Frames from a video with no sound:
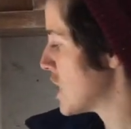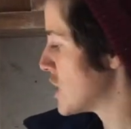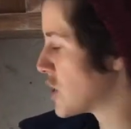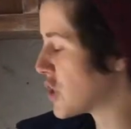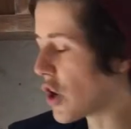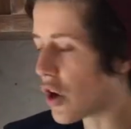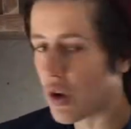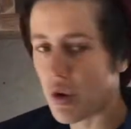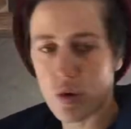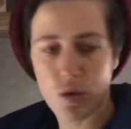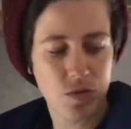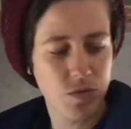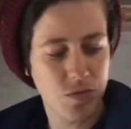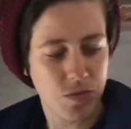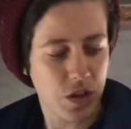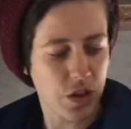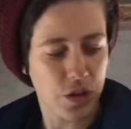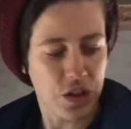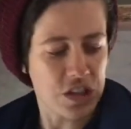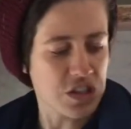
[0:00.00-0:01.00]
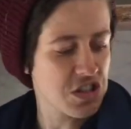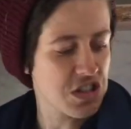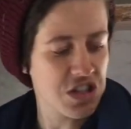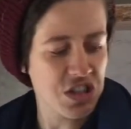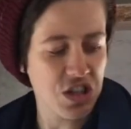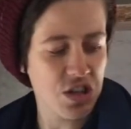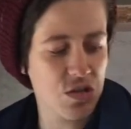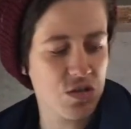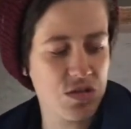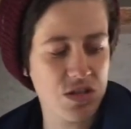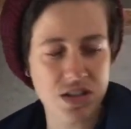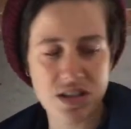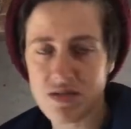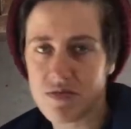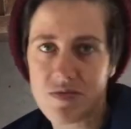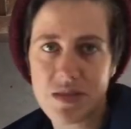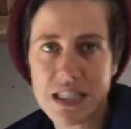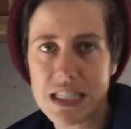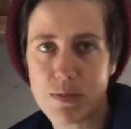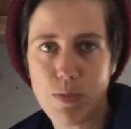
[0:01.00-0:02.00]
So you can just use
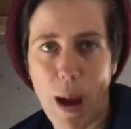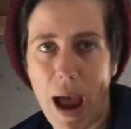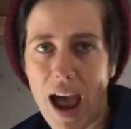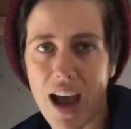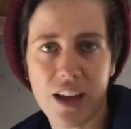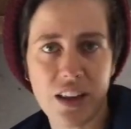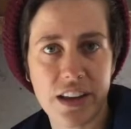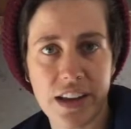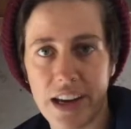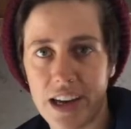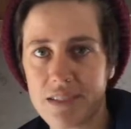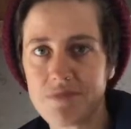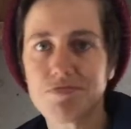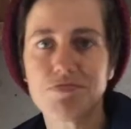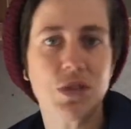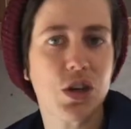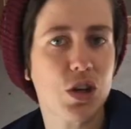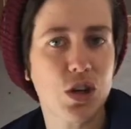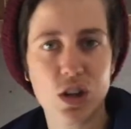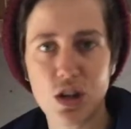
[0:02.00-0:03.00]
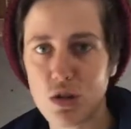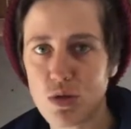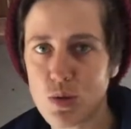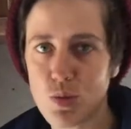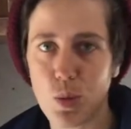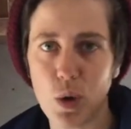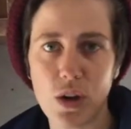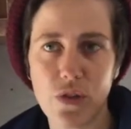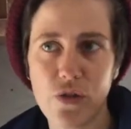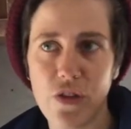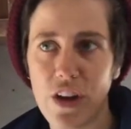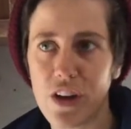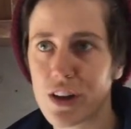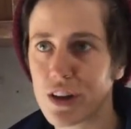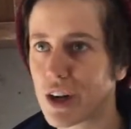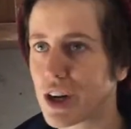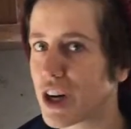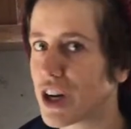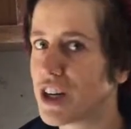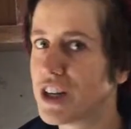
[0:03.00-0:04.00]
spackling, you can use wood
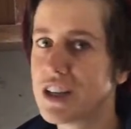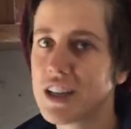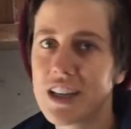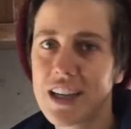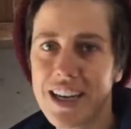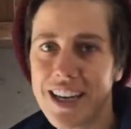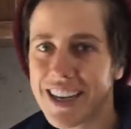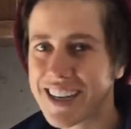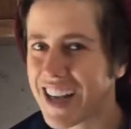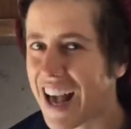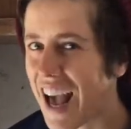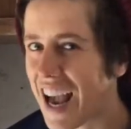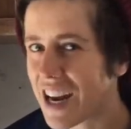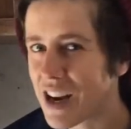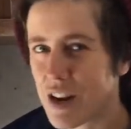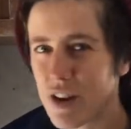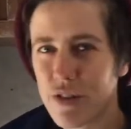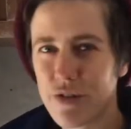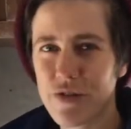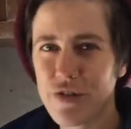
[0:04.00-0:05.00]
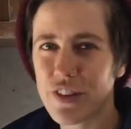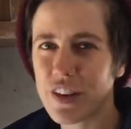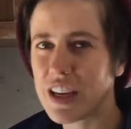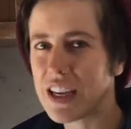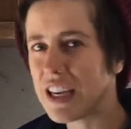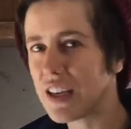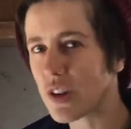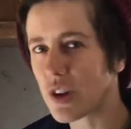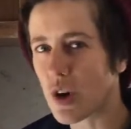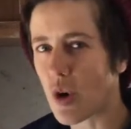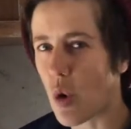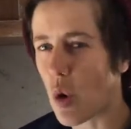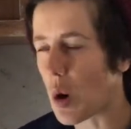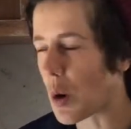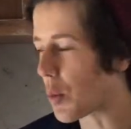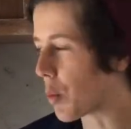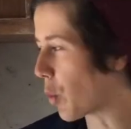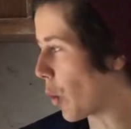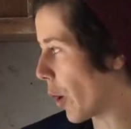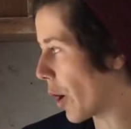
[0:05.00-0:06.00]
filler. It kind of either
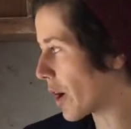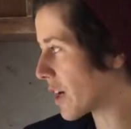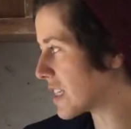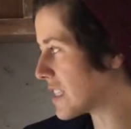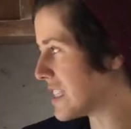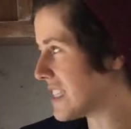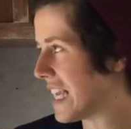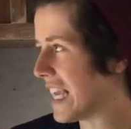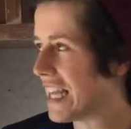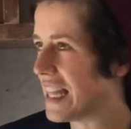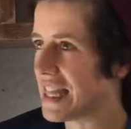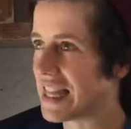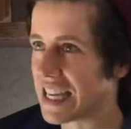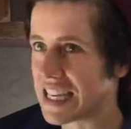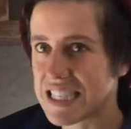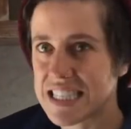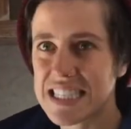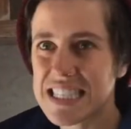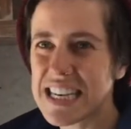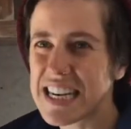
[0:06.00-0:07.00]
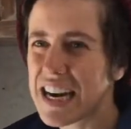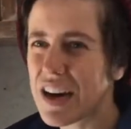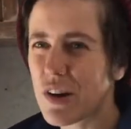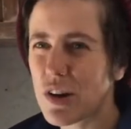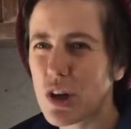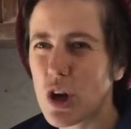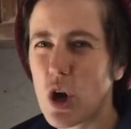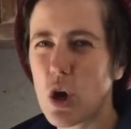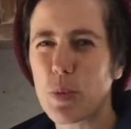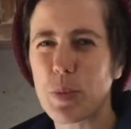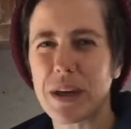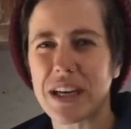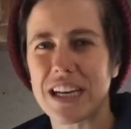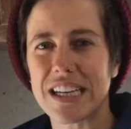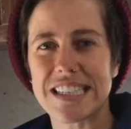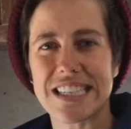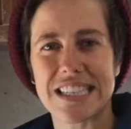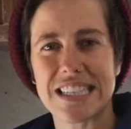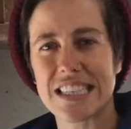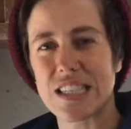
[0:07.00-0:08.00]
or works in this scenario
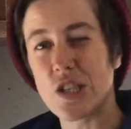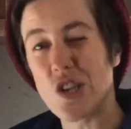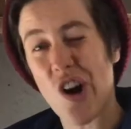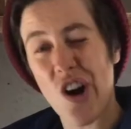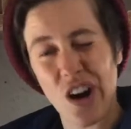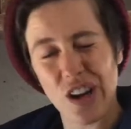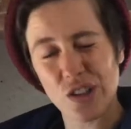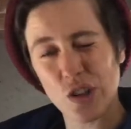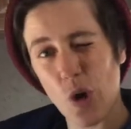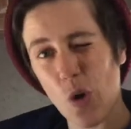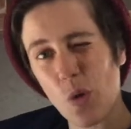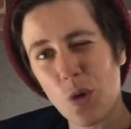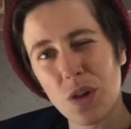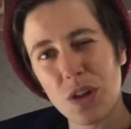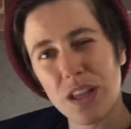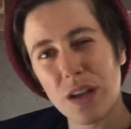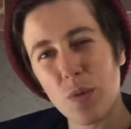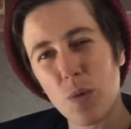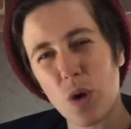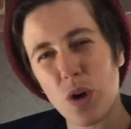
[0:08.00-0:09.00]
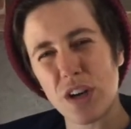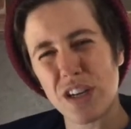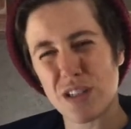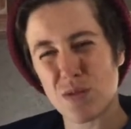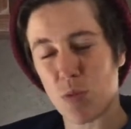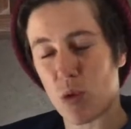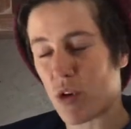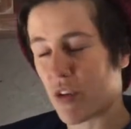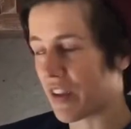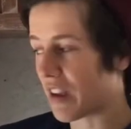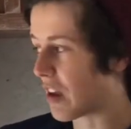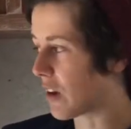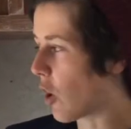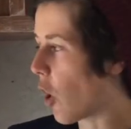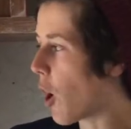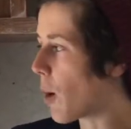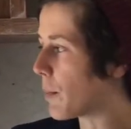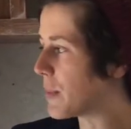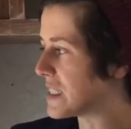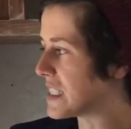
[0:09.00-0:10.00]
because it's not totally wood, it's more like a
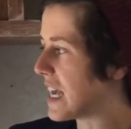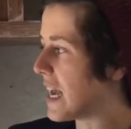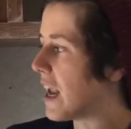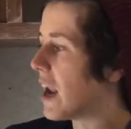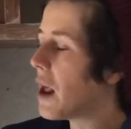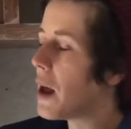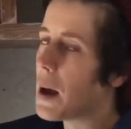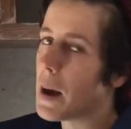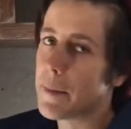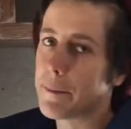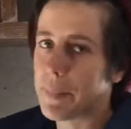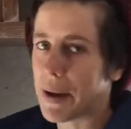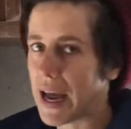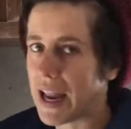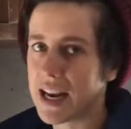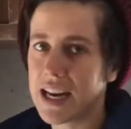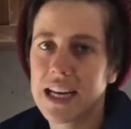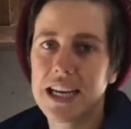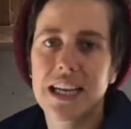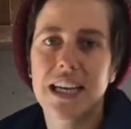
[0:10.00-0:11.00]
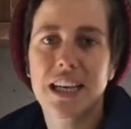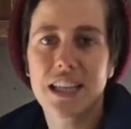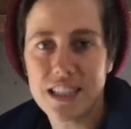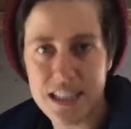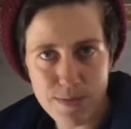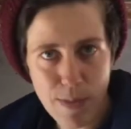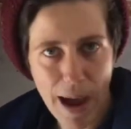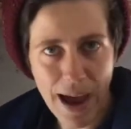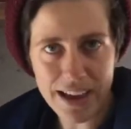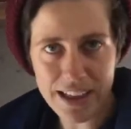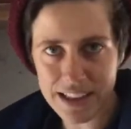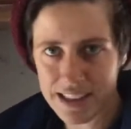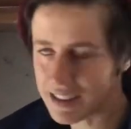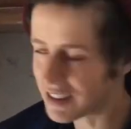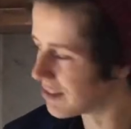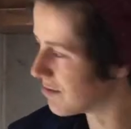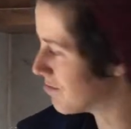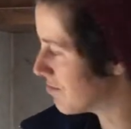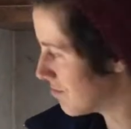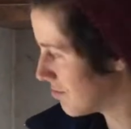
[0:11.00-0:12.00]
composite, but
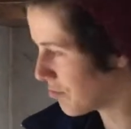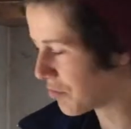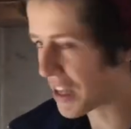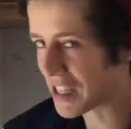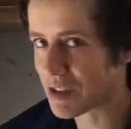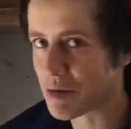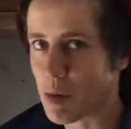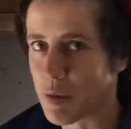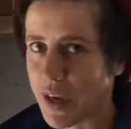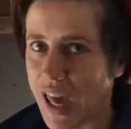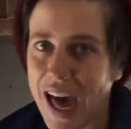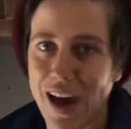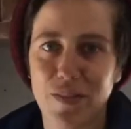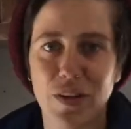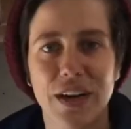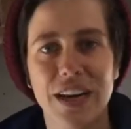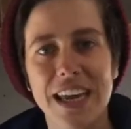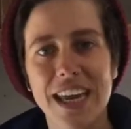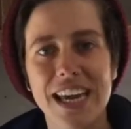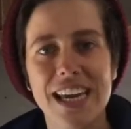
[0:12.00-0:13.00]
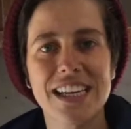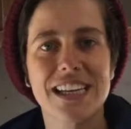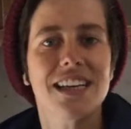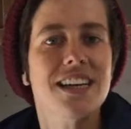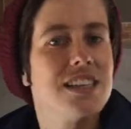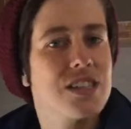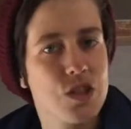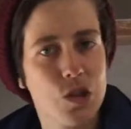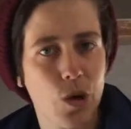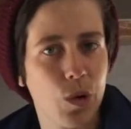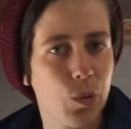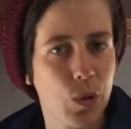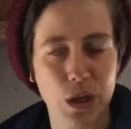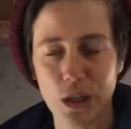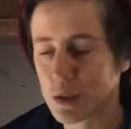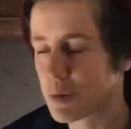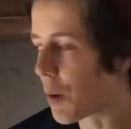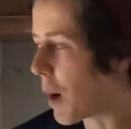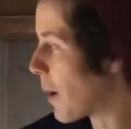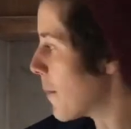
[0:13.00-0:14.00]
spackling, that's what we have on hand, so it
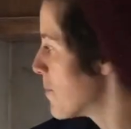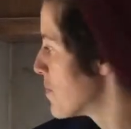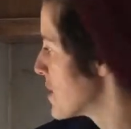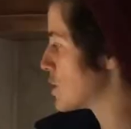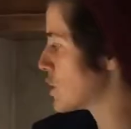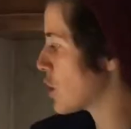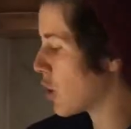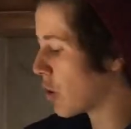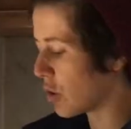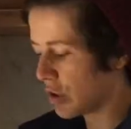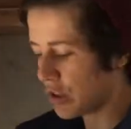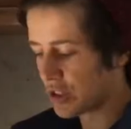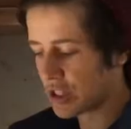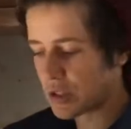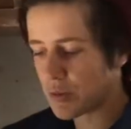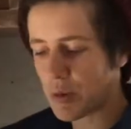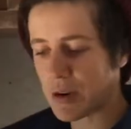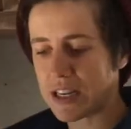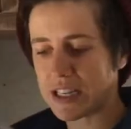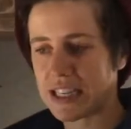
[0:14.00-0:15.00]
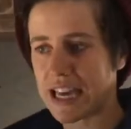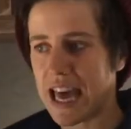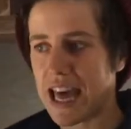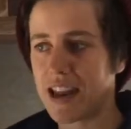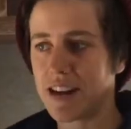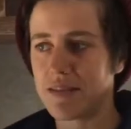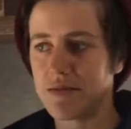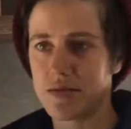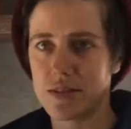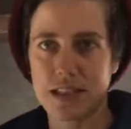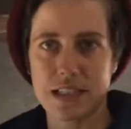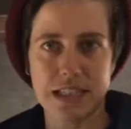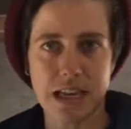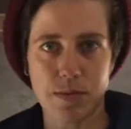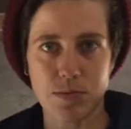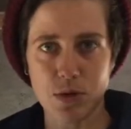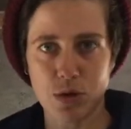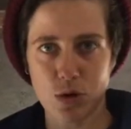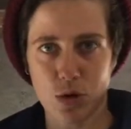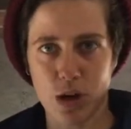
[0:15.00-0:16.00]
works well. So you just want to get
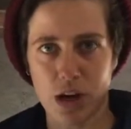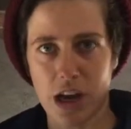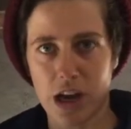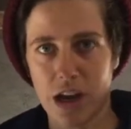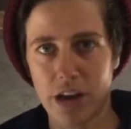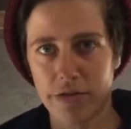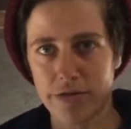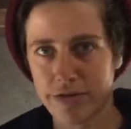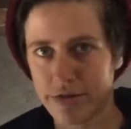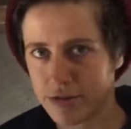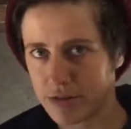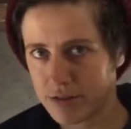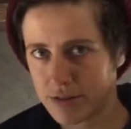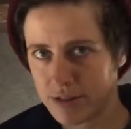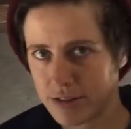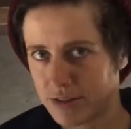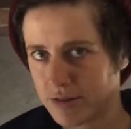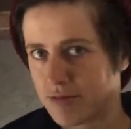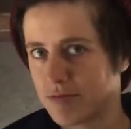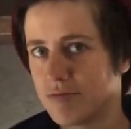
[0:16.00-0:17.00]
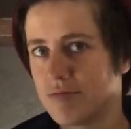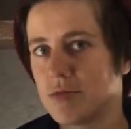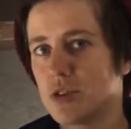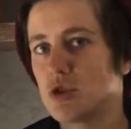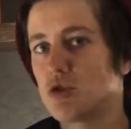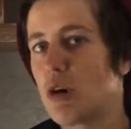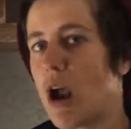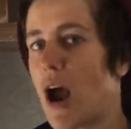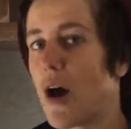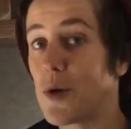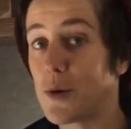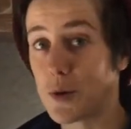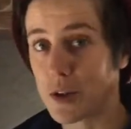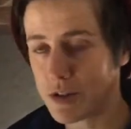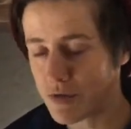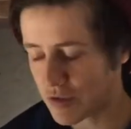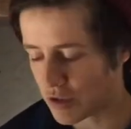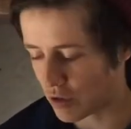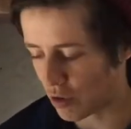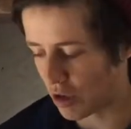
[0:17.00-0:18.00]
some sort of trowel
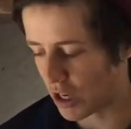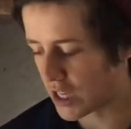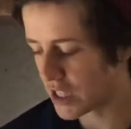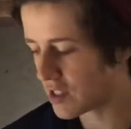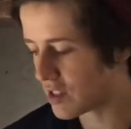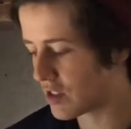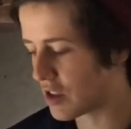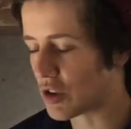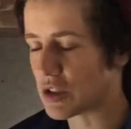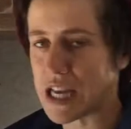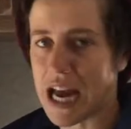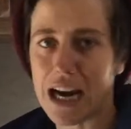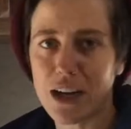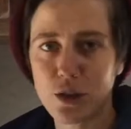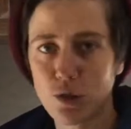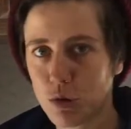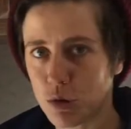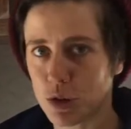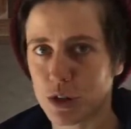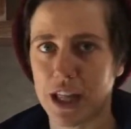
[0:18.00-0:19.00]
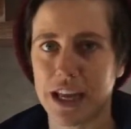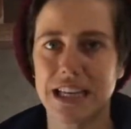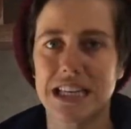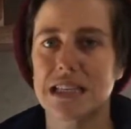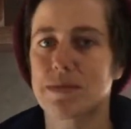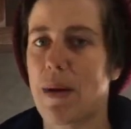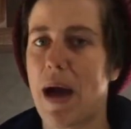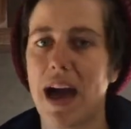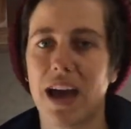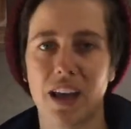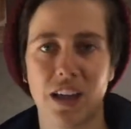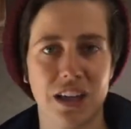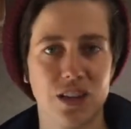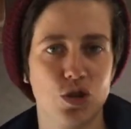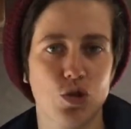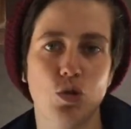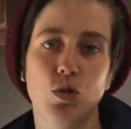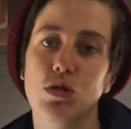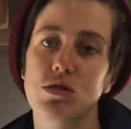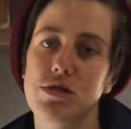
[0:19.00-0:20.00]
of sorts. There's actual like spackling
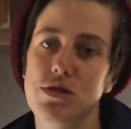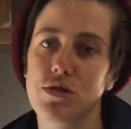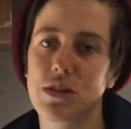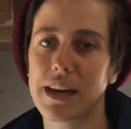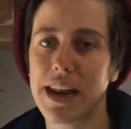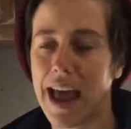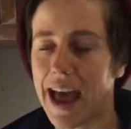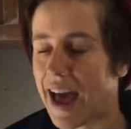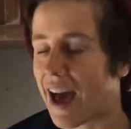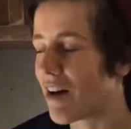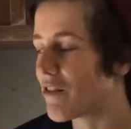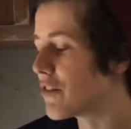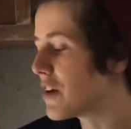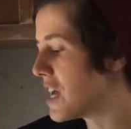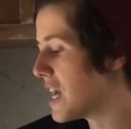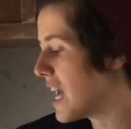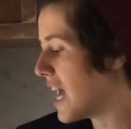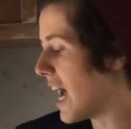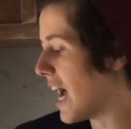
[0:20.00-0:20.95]
tools you can have,